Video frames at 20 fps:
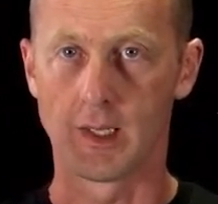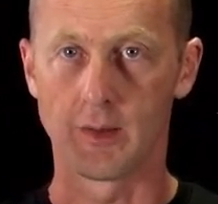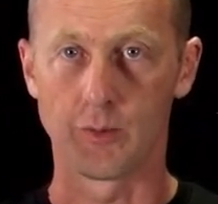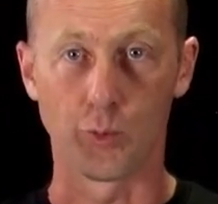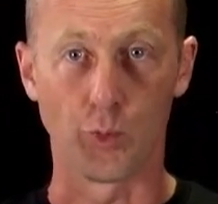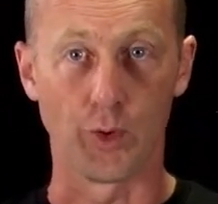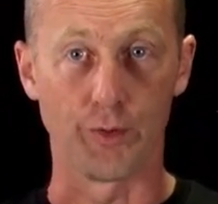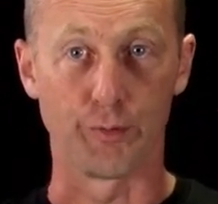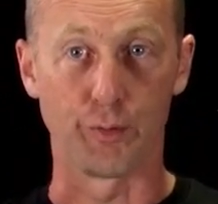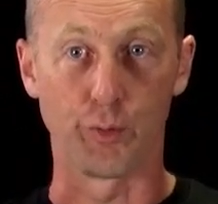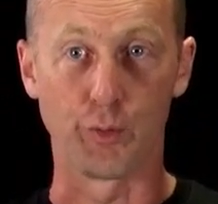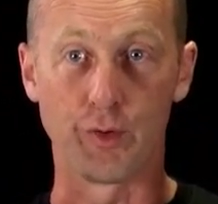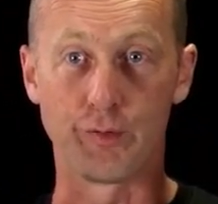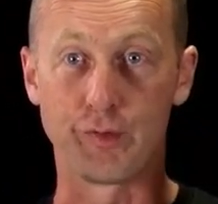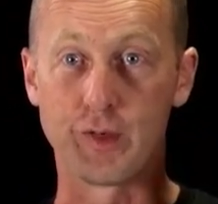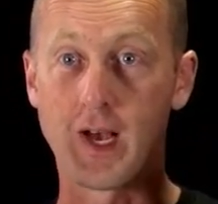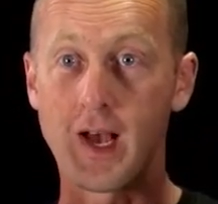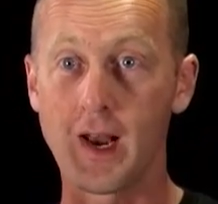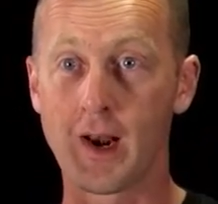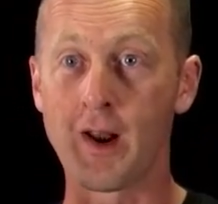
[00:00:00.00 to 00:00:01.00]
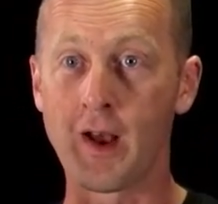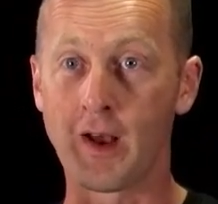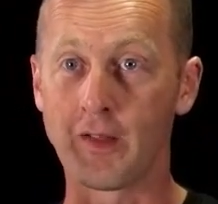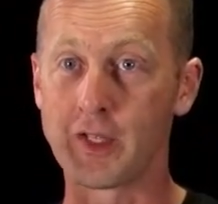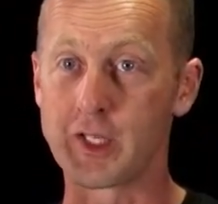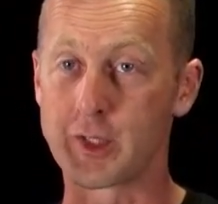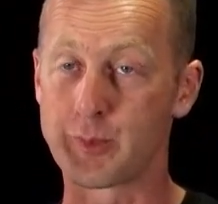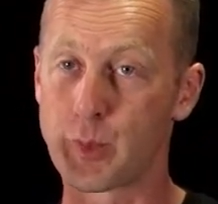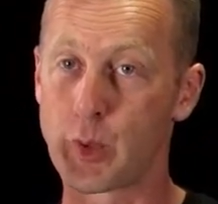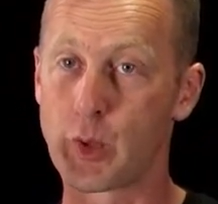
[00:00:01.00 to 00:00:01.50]
we've done
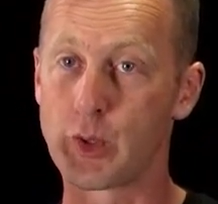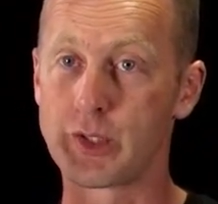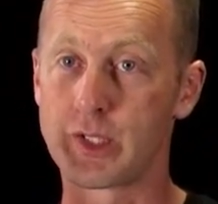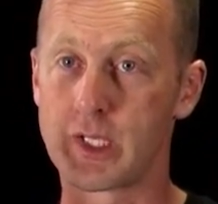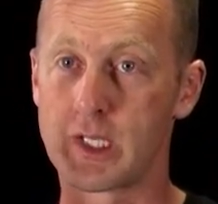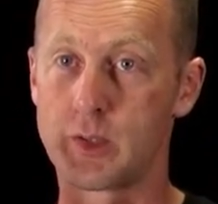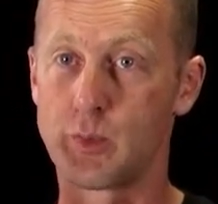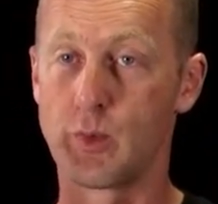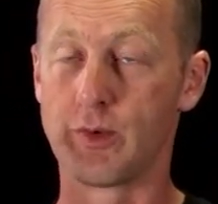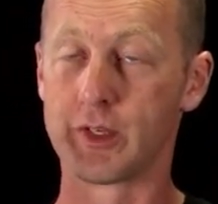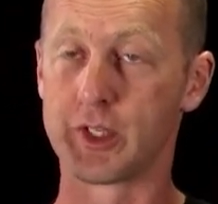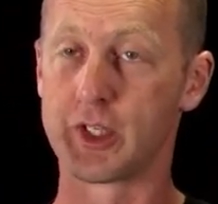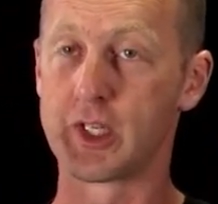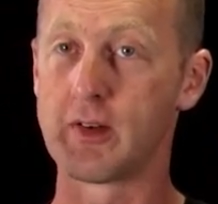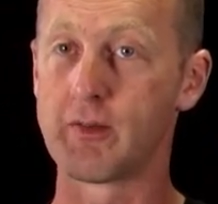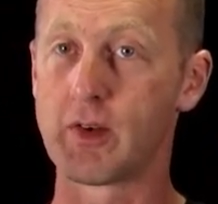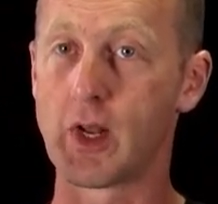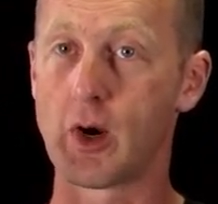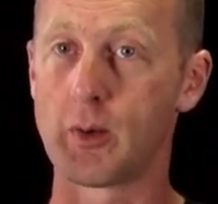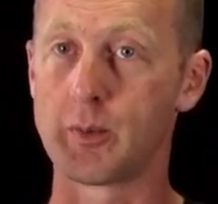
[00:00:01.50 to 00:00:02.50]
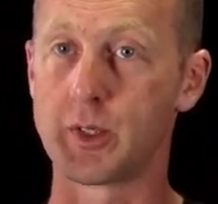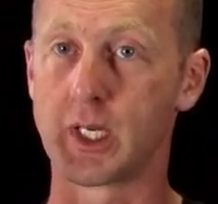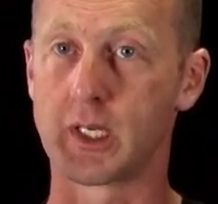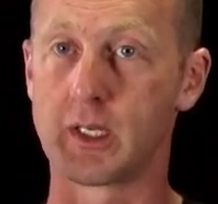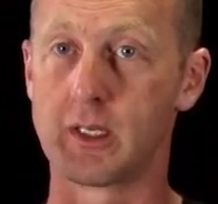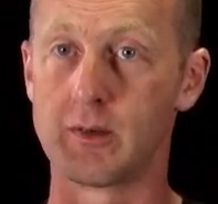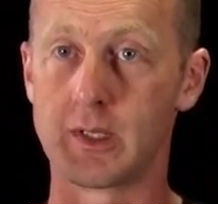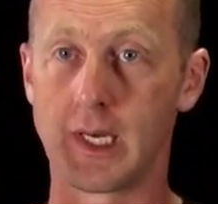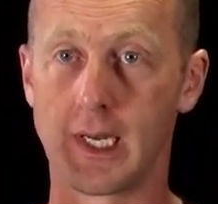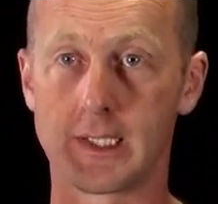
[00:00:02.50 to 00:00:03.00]
this process, we've achieved our
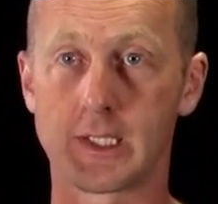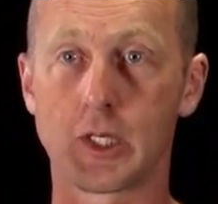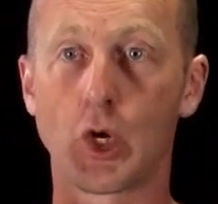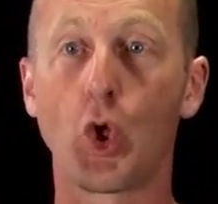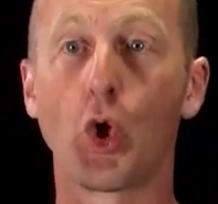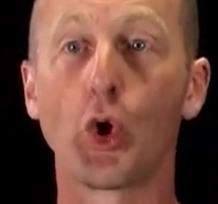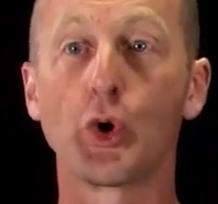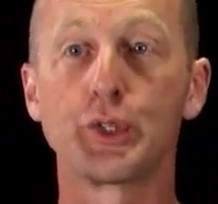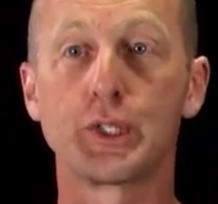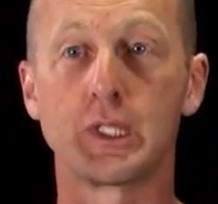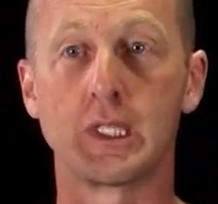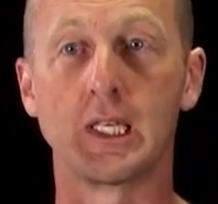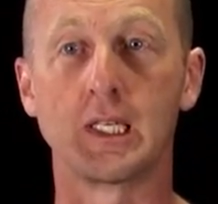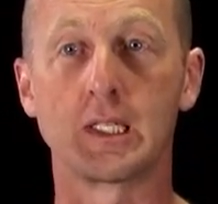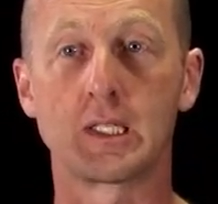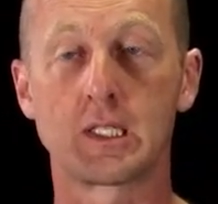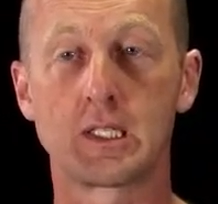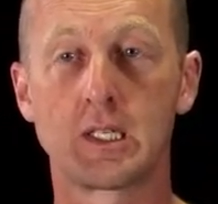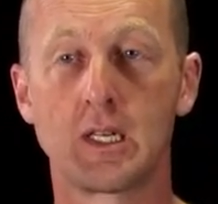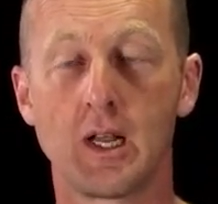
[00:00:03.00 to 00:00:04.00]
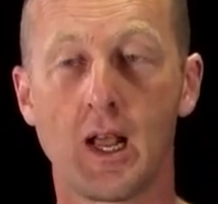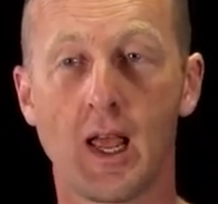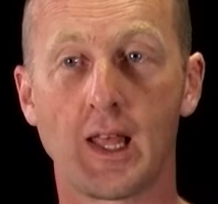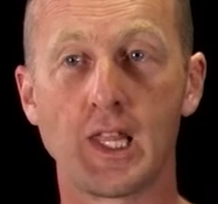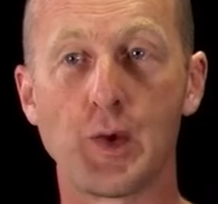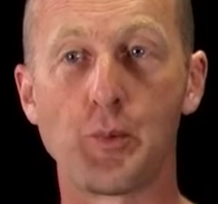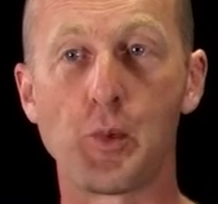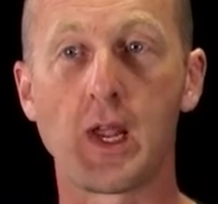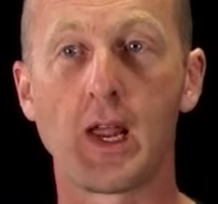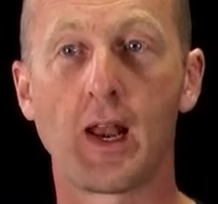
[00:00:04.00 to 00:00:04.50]
objectives, let's close this, and
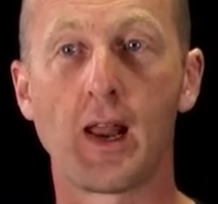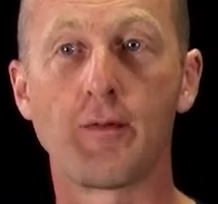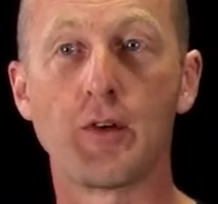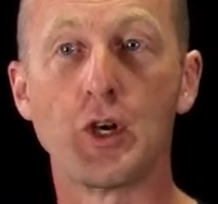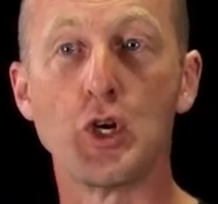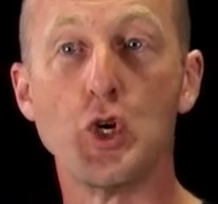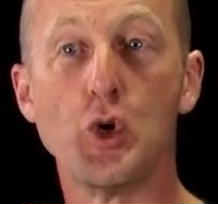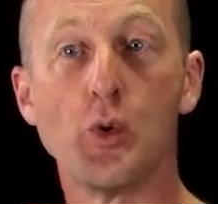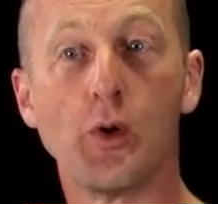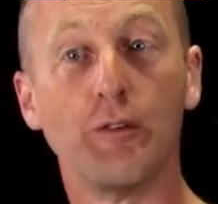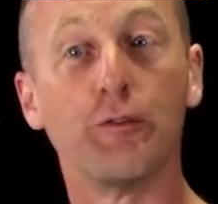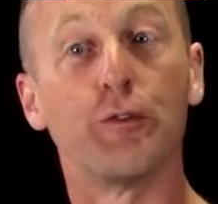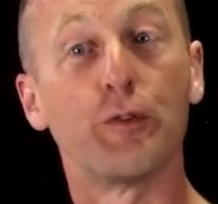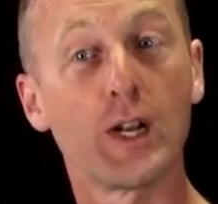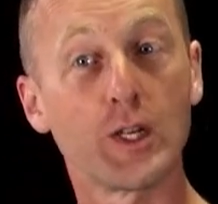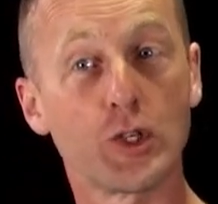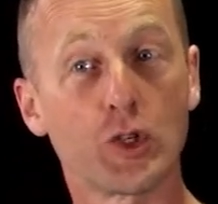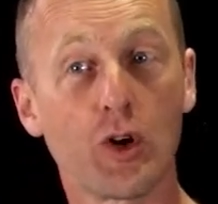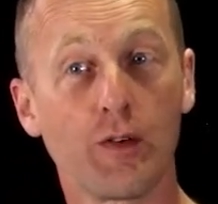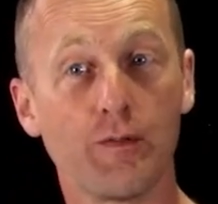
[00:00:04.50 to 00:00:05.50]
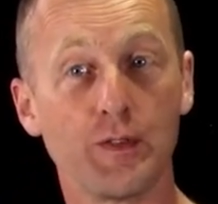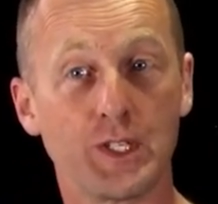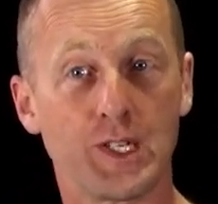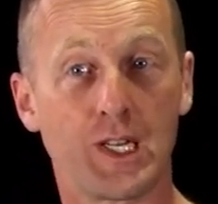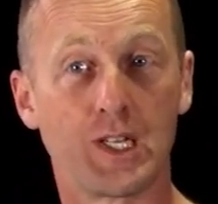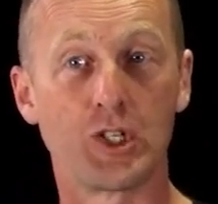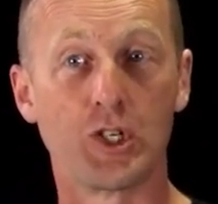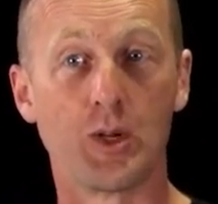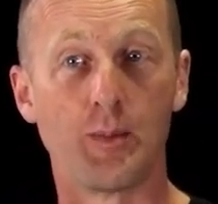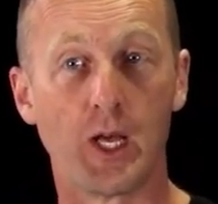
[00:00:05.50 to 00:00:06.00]
then we can have a new and fresh
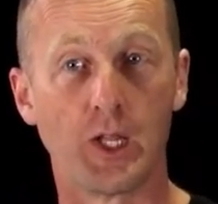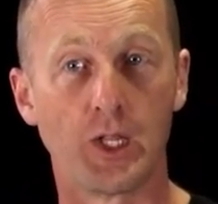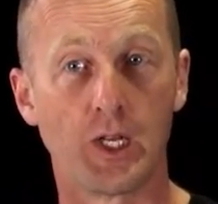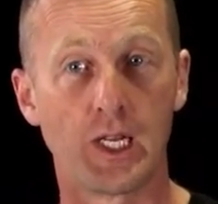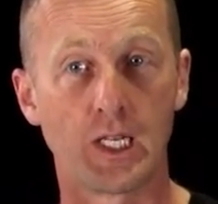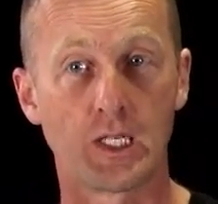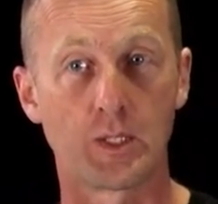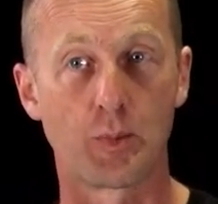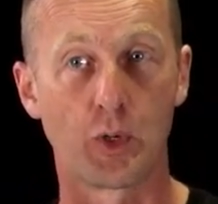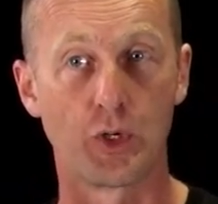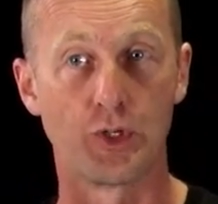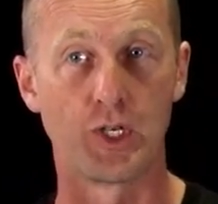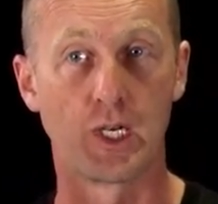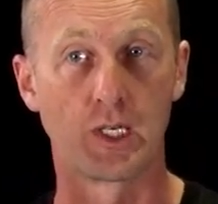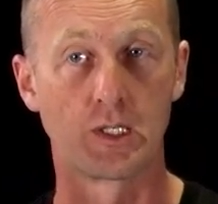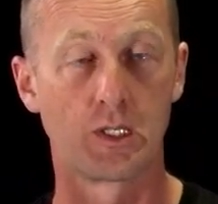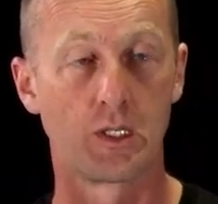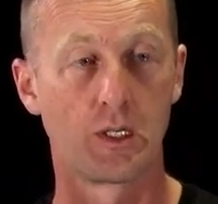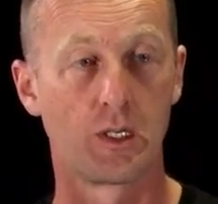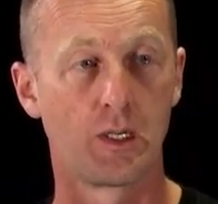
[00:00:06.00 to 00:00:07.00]
conversation about the next project.